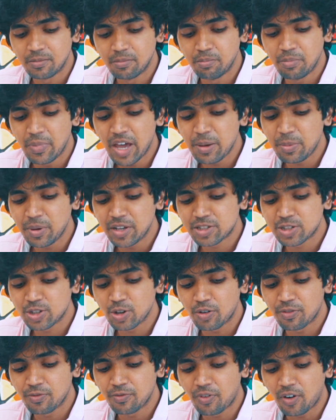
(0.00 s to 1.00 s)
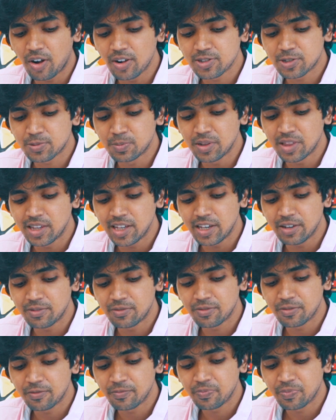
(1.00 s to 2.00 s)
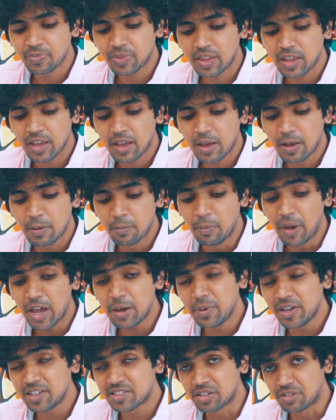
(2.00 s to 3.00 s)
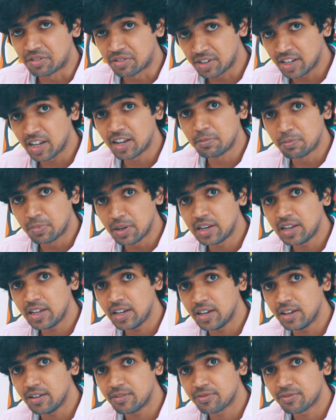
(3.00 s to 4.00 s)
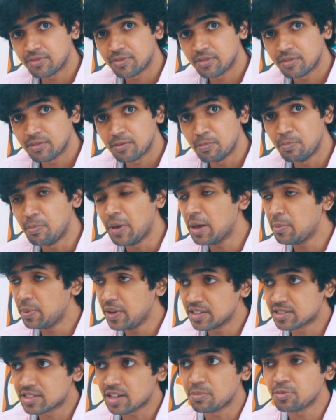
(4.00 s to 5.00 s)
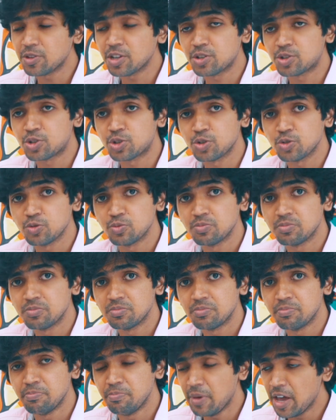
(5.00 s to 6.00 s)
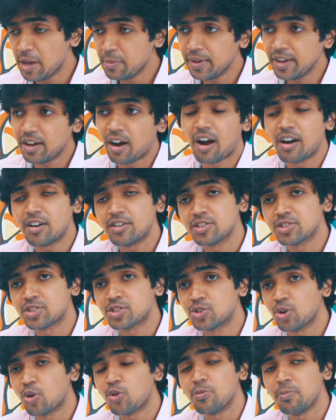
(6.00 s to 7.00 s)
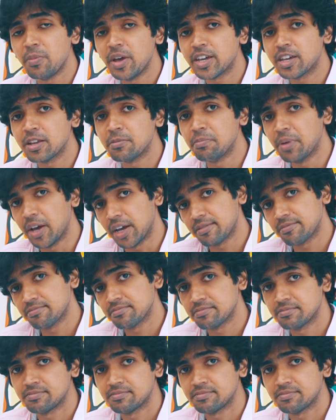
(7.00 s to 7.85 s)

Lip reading: Maybe it's your false belief. Maybe it's a real belief. Maybe it's something true. Maybe artists don't make it big.